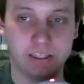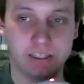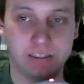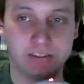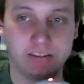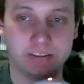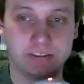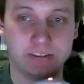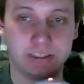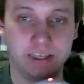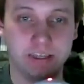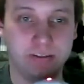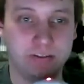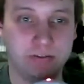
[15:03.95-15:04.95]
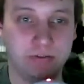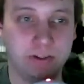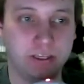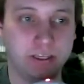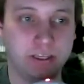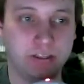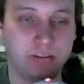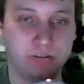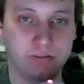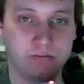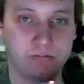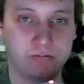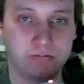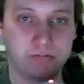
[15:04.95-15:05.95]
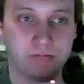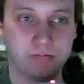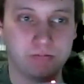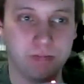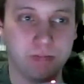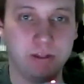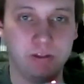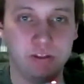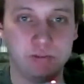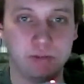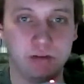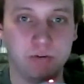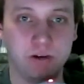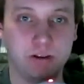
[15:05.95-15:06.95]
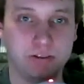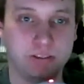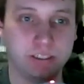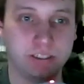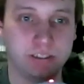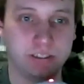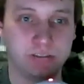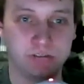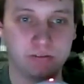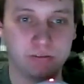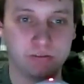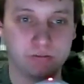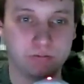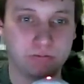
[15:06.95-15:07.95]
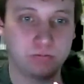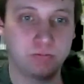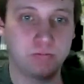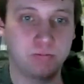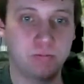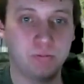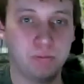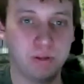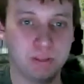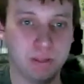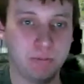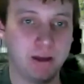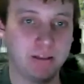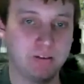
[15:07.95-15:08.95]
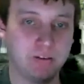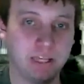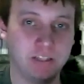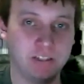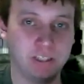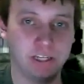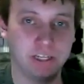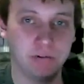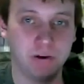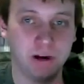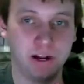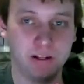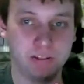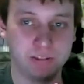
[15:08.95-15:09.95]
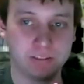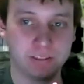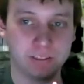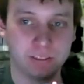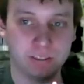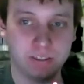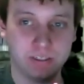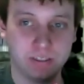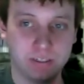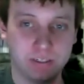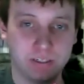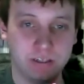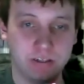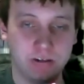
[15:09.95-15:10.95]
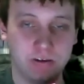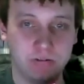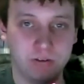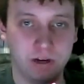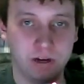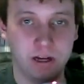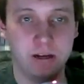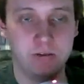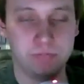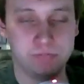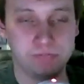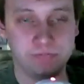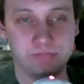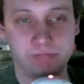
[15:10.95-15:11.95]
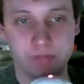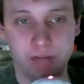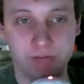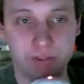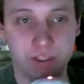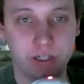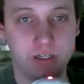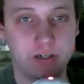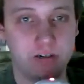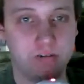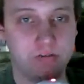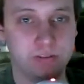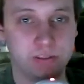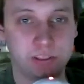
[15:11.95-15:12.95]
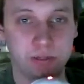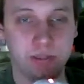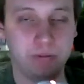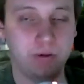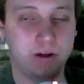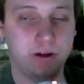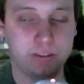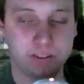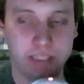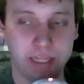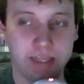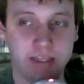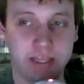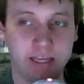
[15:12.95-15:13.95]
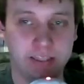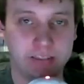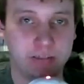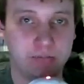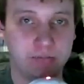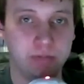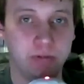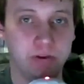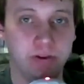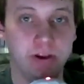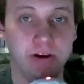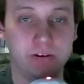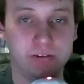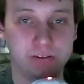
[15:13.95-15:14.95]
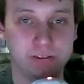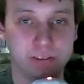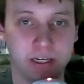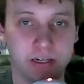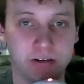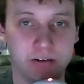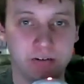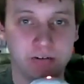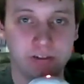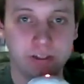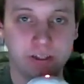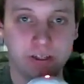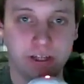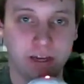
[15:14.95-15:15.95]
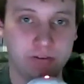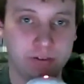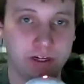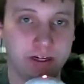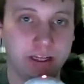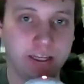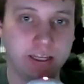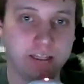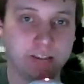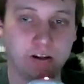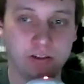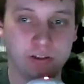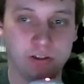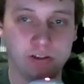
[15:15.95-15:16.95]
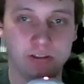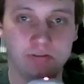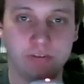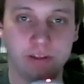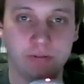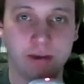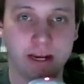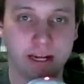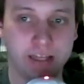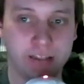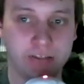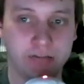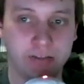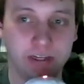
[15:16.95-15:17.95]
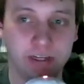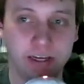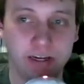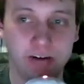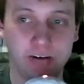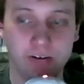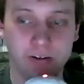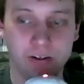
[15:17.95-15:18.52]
It's really made me lose my will to put them on location anywhere else. I'm sure some people understand that and some people don't, so I'm sure I'm going to get all sorts of feedback on this video.